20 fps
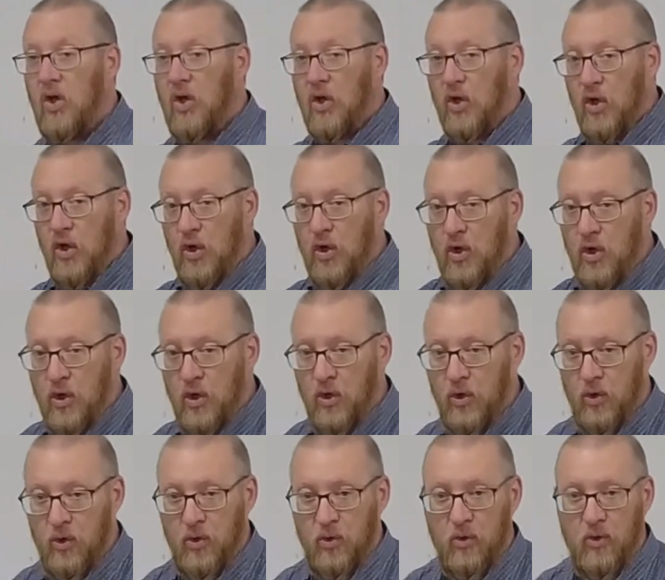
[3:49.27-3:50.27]

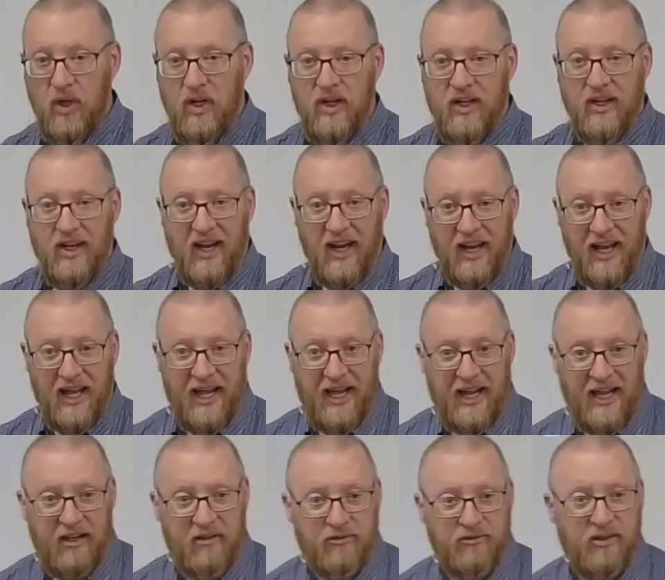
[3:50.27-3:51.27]
new
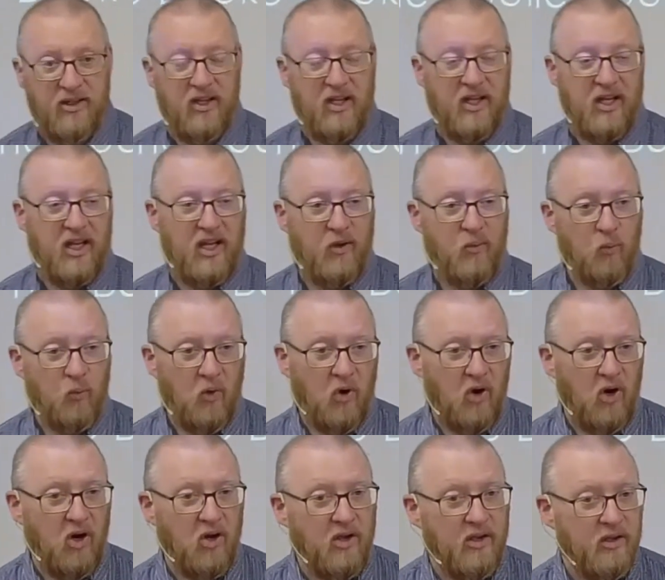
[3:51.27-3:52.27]
life and
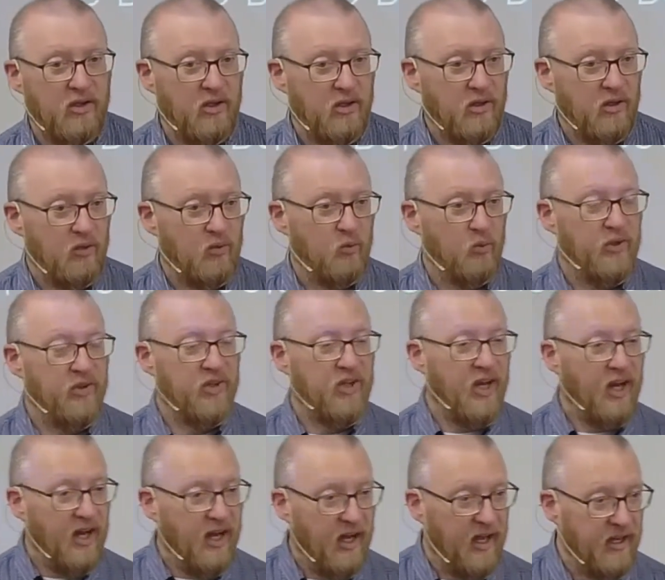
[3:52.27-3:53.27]
walk with
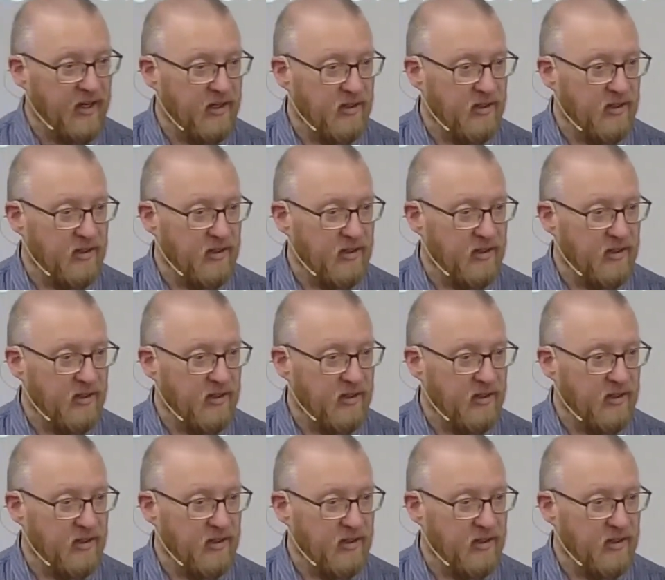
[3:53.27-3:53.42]
God.